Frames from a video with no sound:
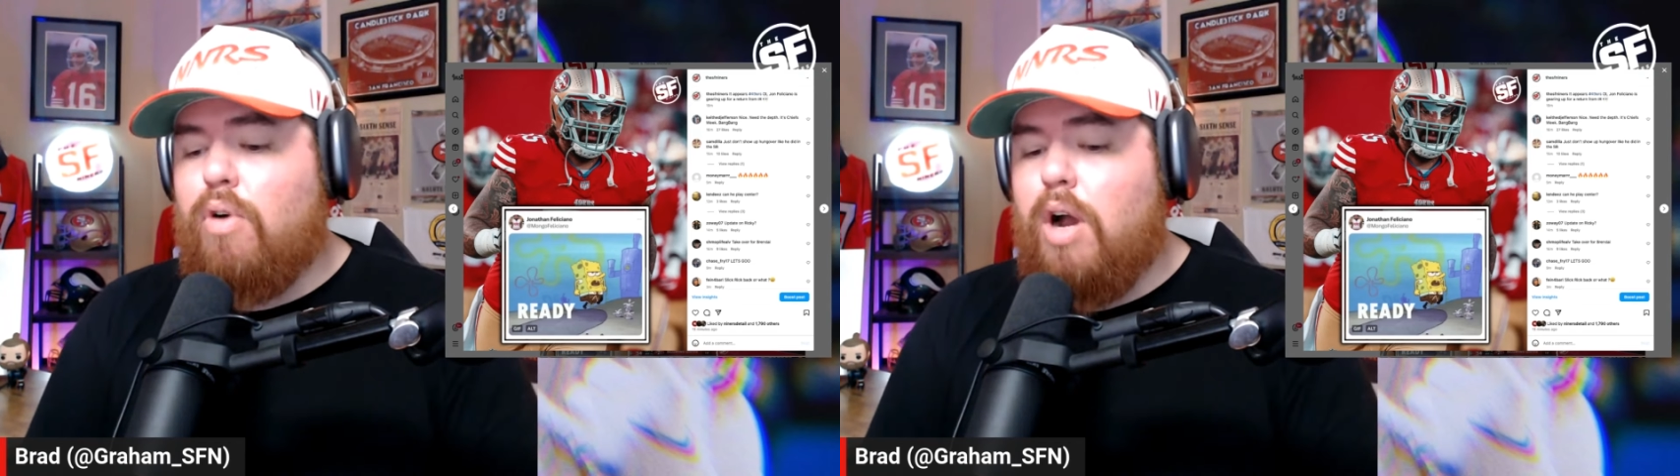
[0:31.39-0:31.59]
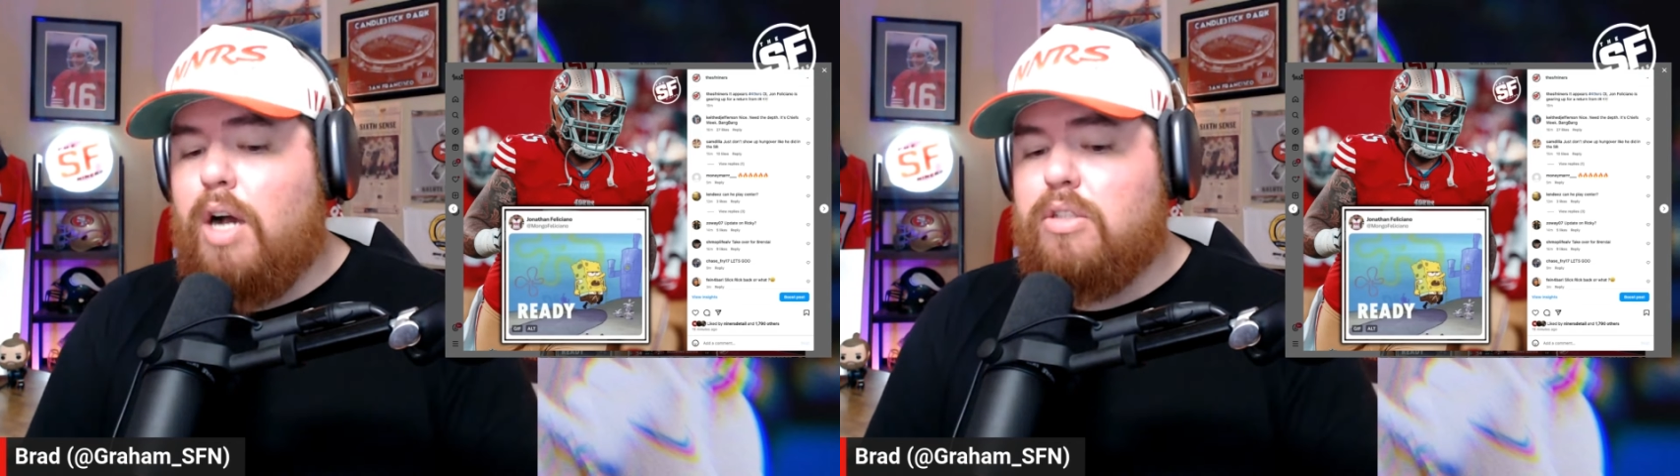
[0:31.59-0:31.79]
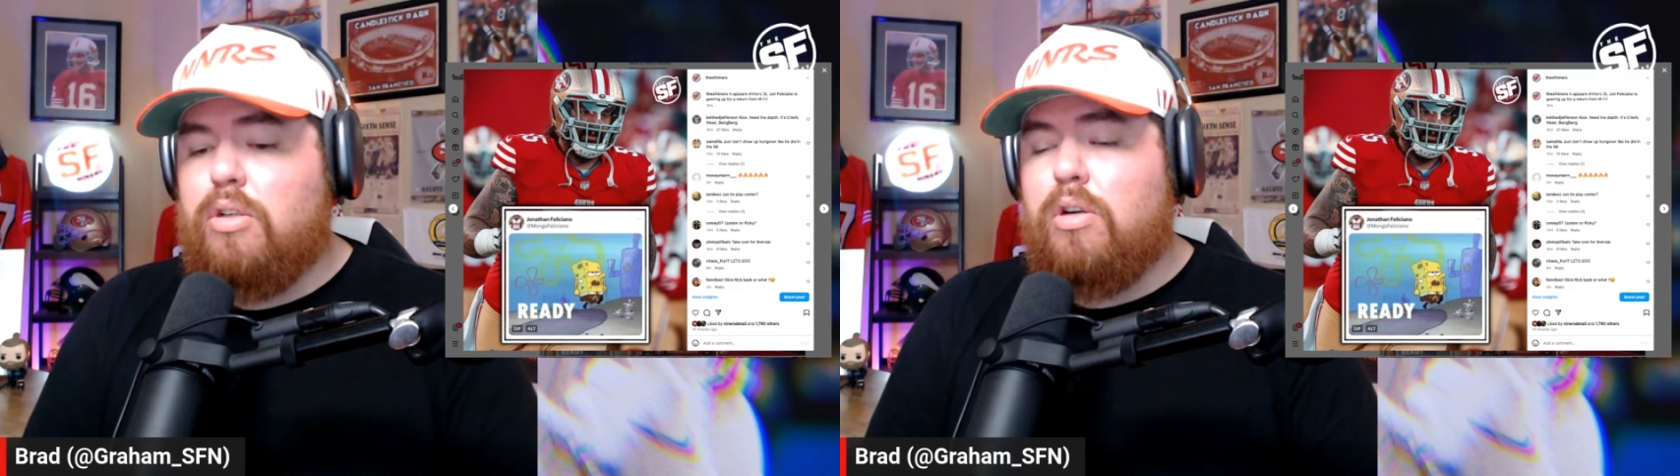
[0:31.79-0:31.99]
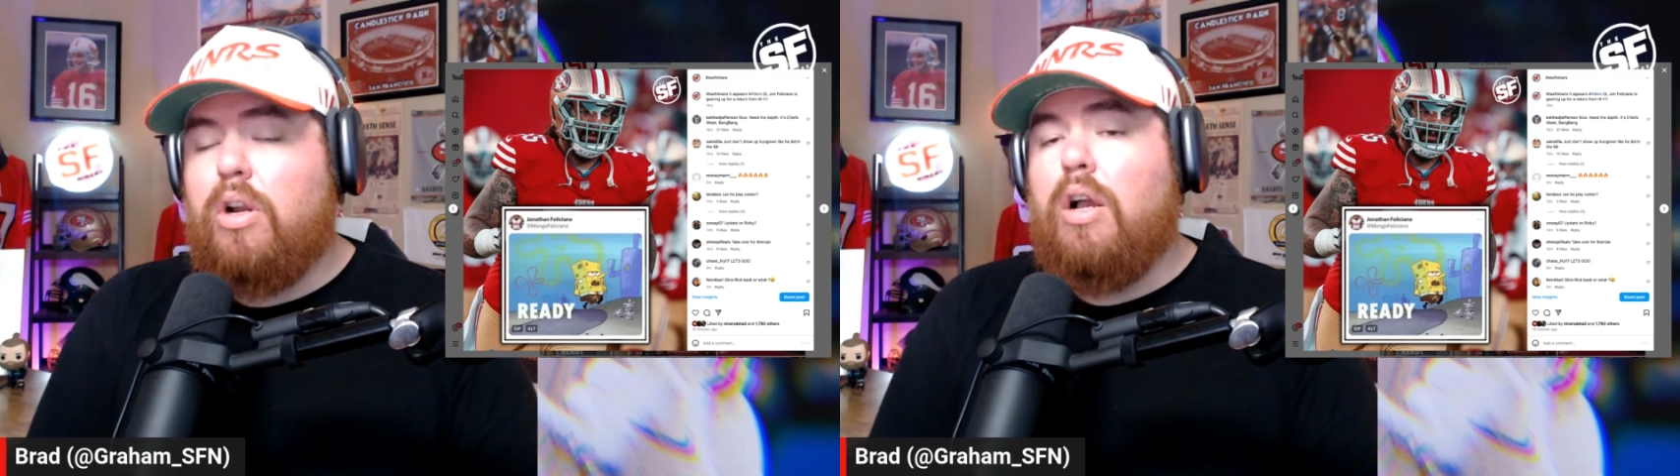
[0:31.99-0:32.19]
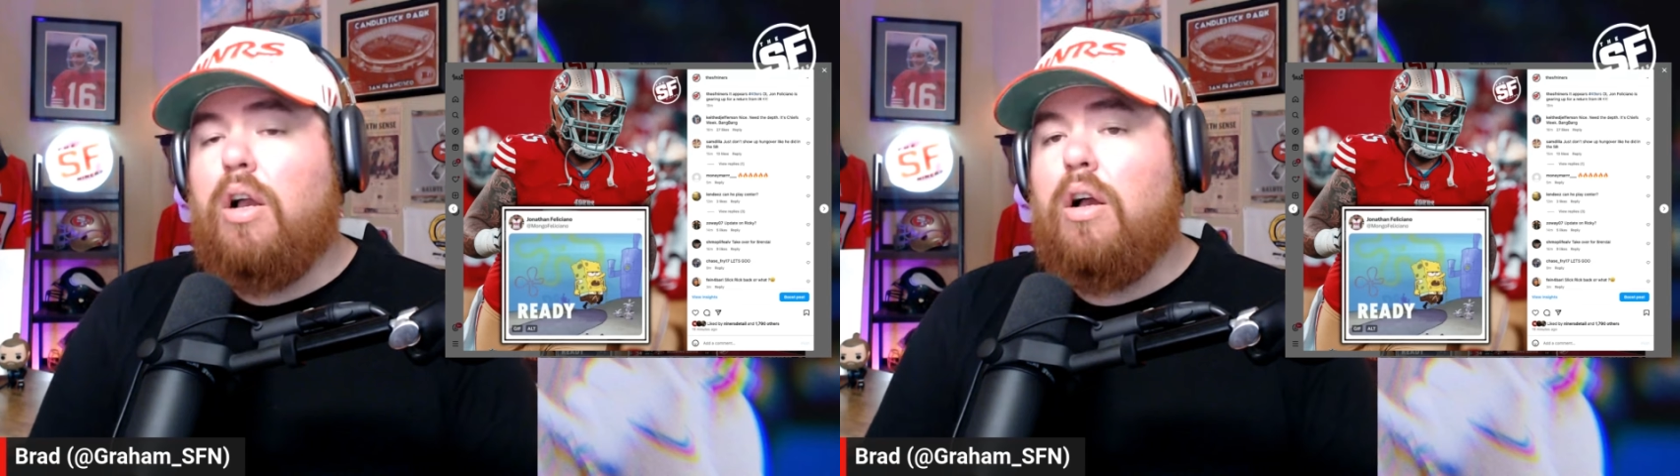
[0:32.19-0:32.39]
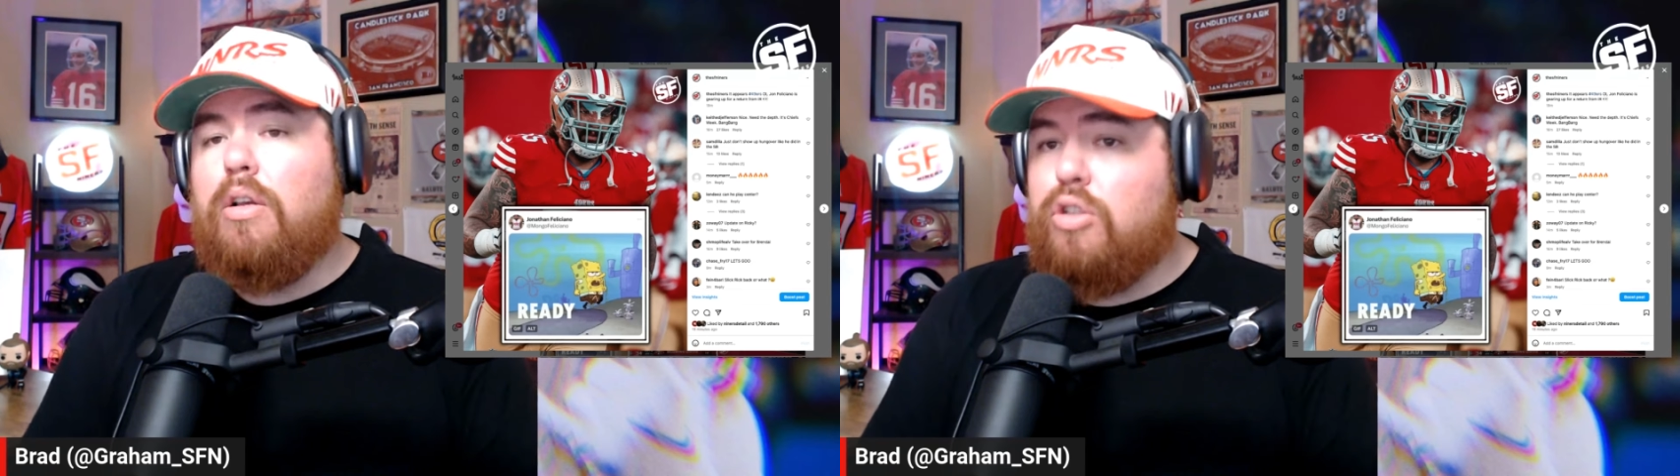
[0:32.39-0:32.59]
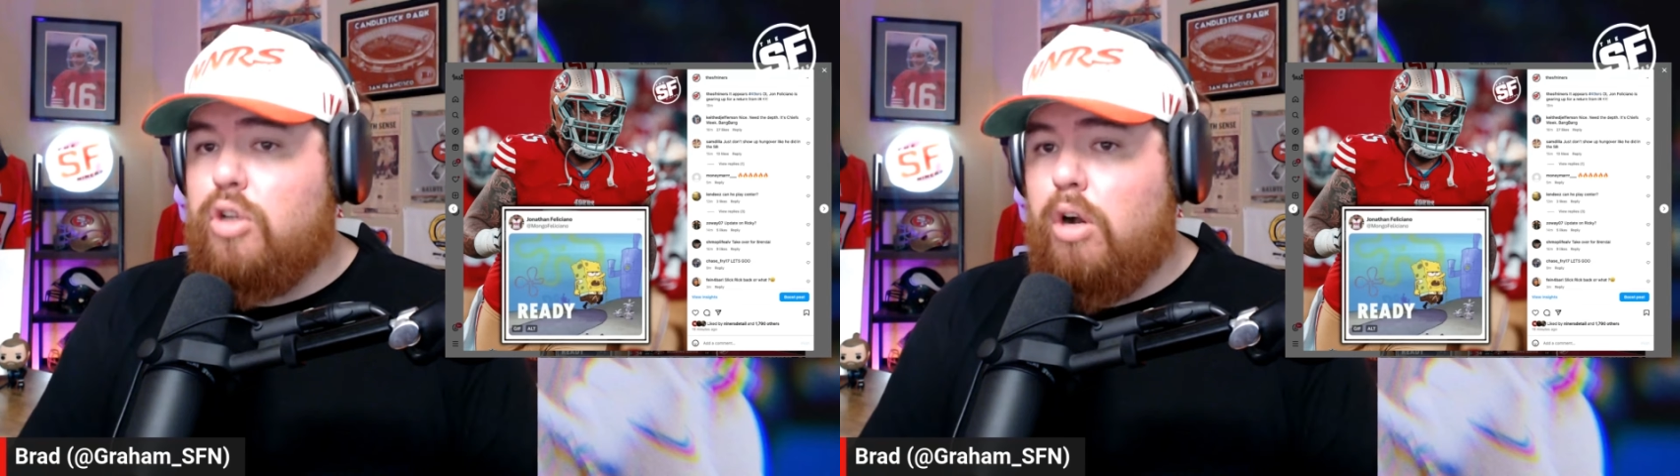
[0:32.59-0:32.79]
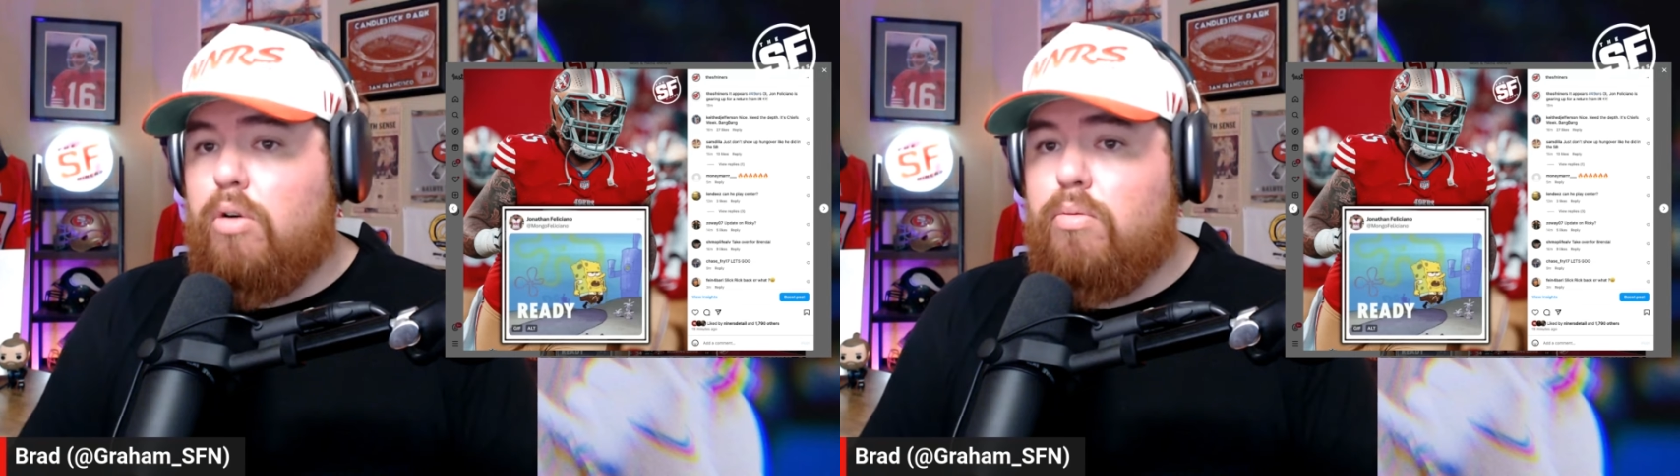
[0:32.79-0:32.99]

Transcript: roster. So